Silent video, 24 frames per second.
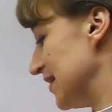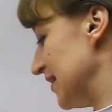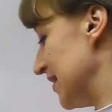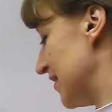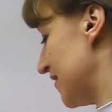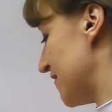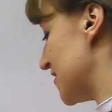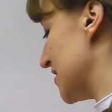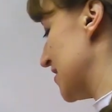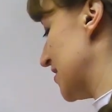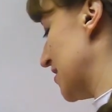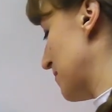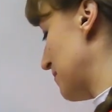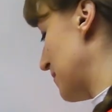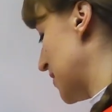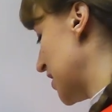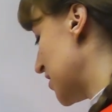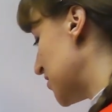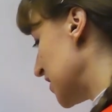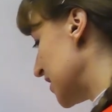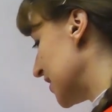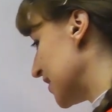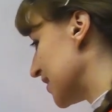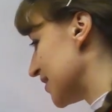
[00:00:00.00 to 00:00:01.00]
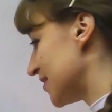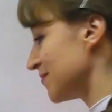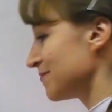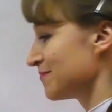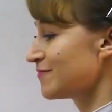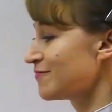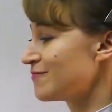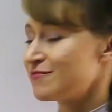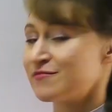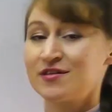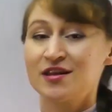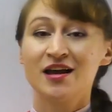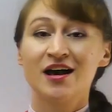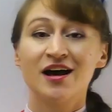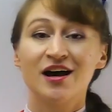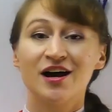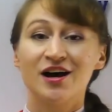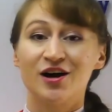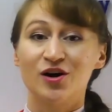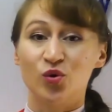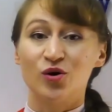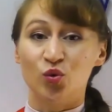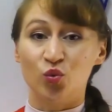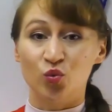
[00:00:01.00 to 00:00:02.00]
lives in America,
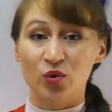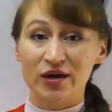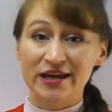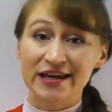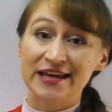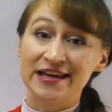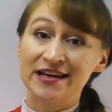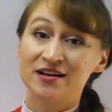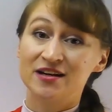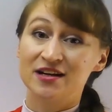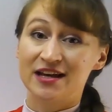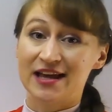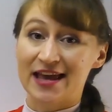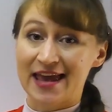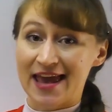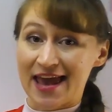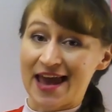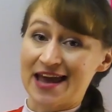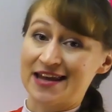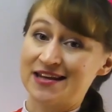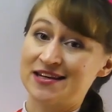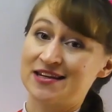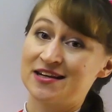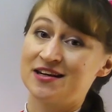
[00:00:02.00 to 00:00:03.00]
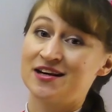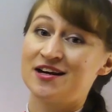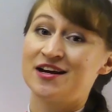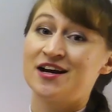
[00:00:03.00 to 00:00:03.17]
we can